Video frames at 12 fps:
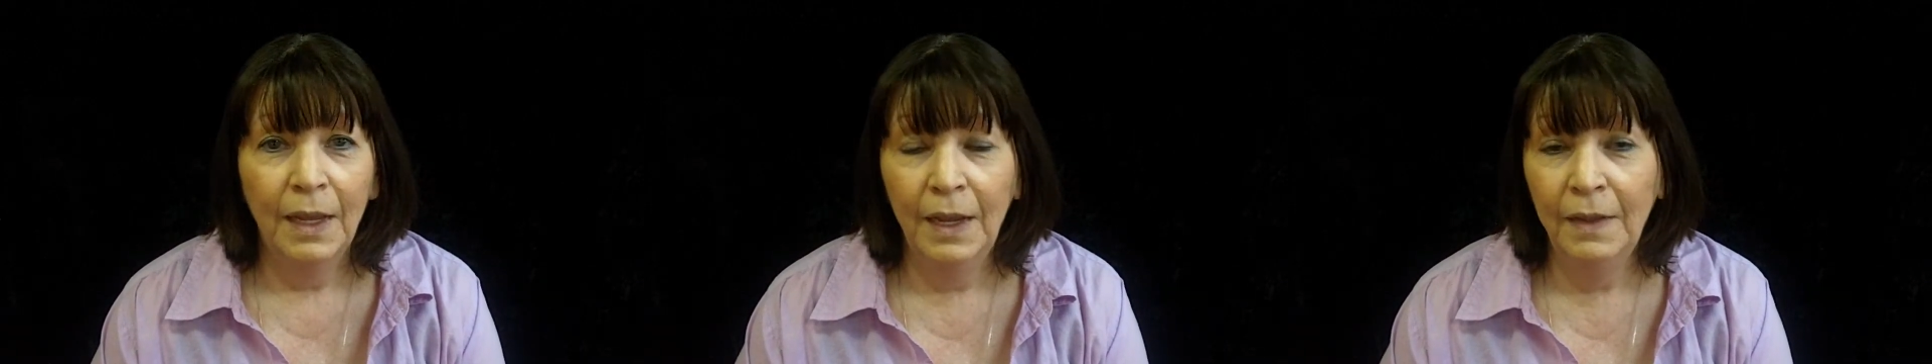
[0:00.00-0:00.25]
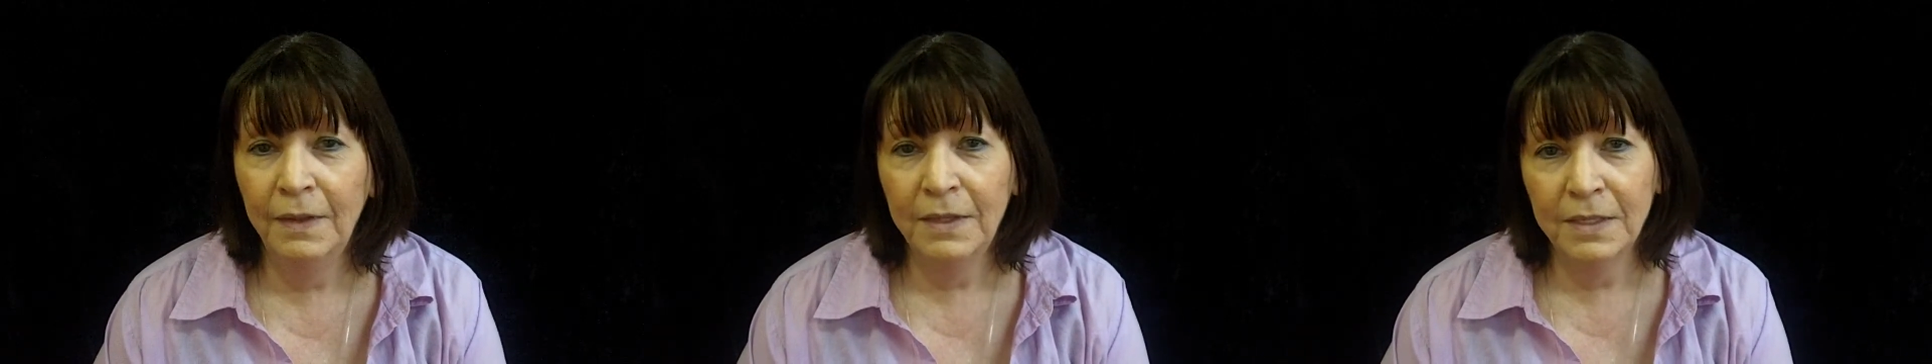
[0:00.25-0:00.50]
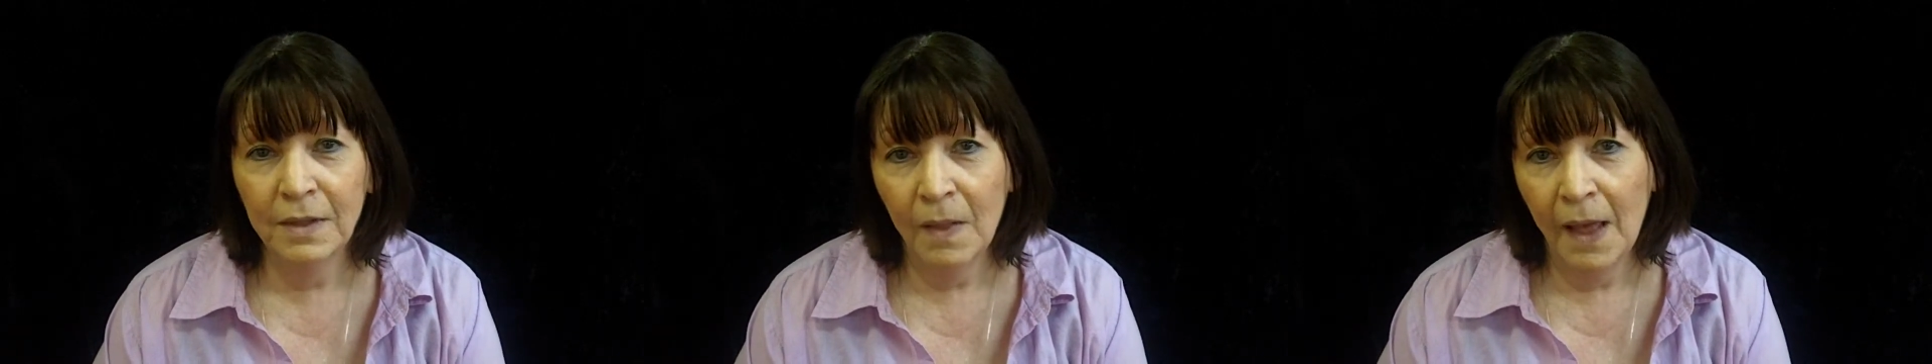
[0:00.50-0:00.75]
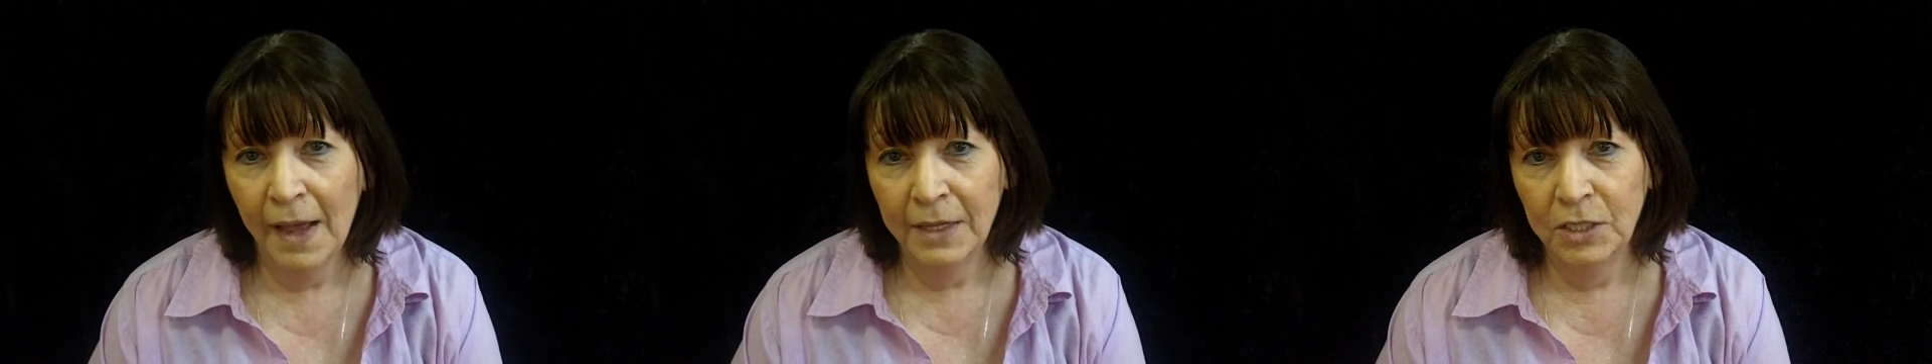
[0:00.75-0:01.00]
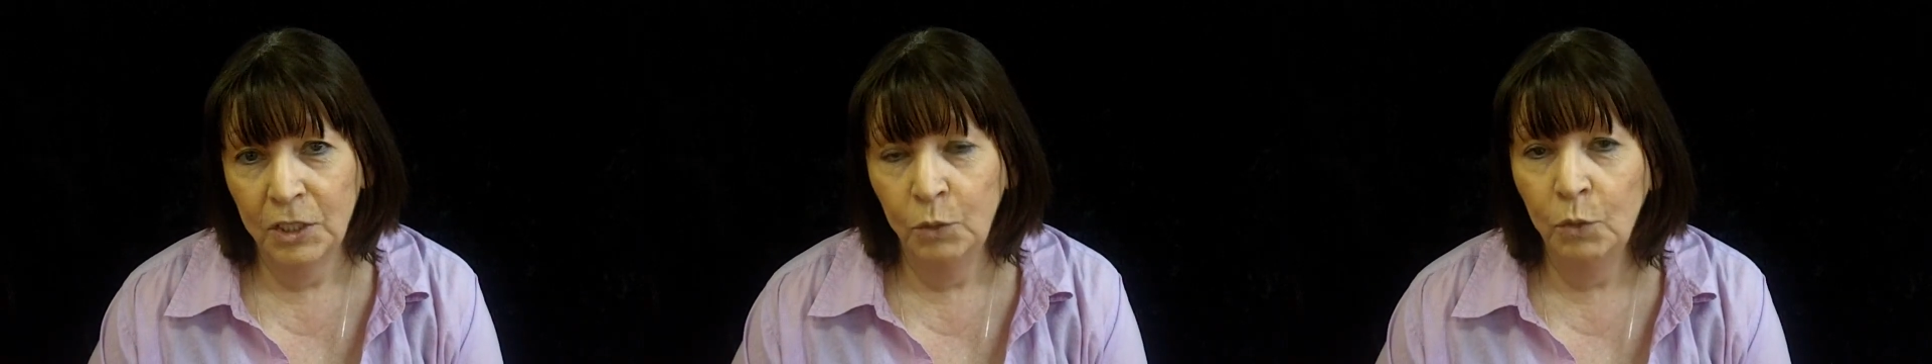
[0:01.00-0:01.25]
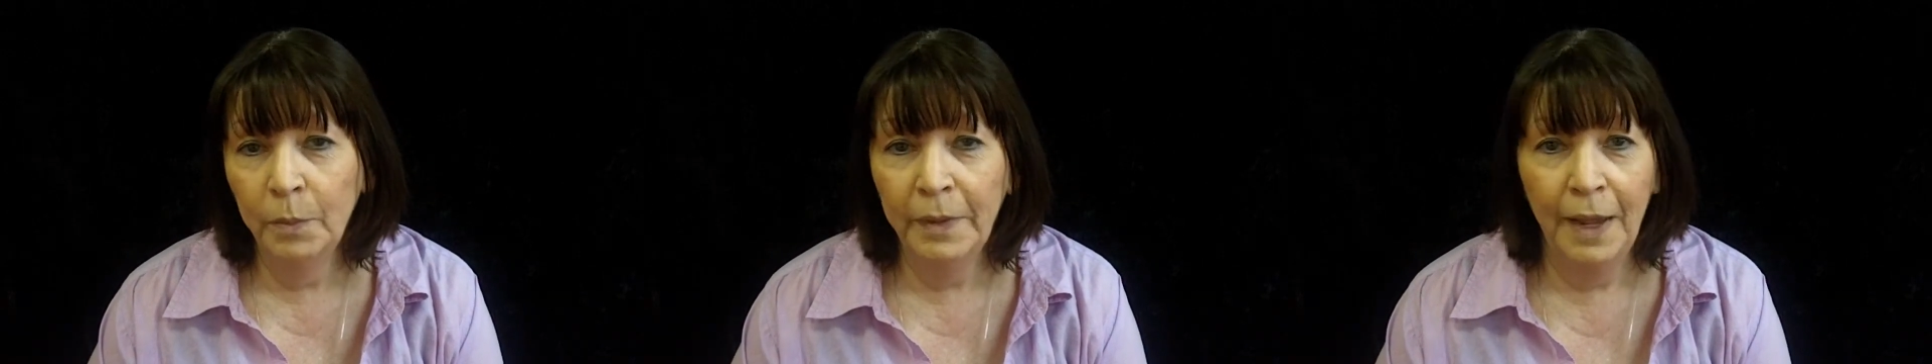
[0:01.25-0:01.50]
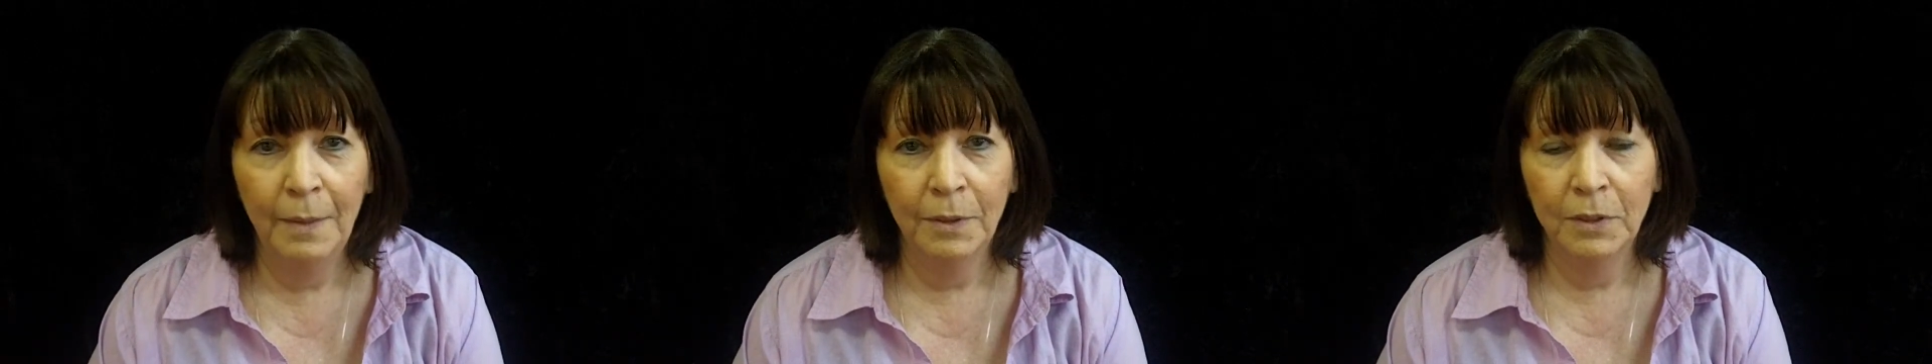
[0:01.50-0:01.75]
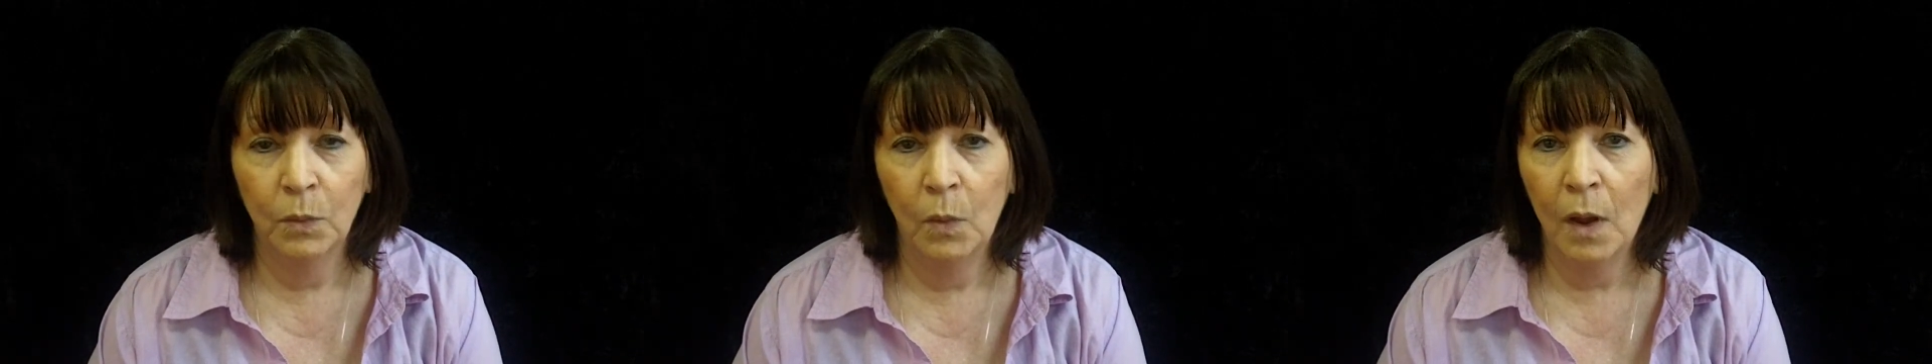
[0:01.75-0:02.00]
In this class, you will be able
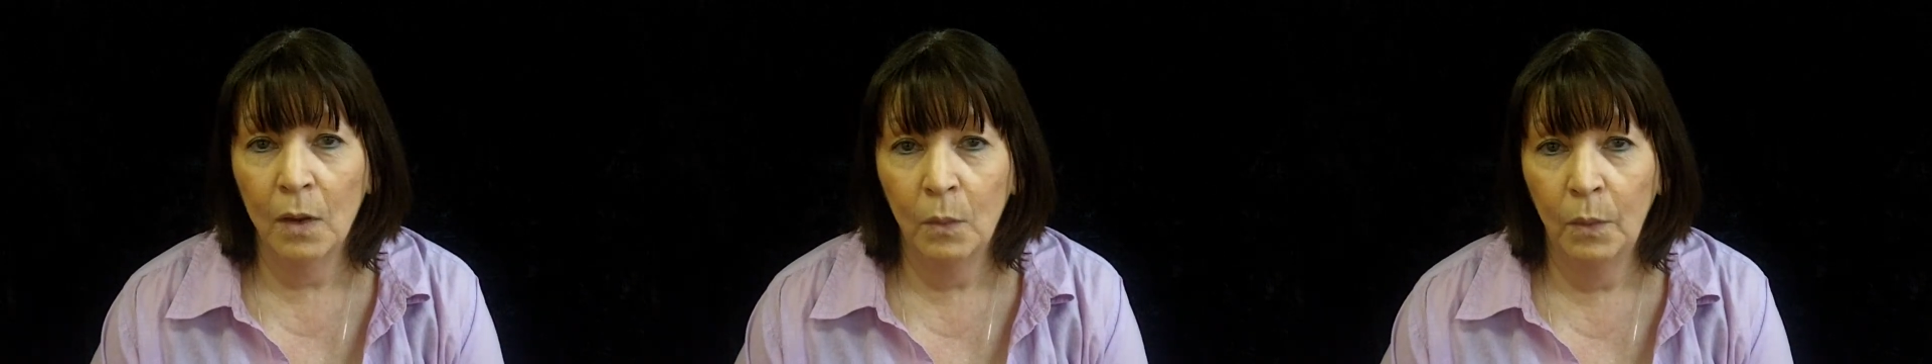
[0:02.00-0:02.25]
to walk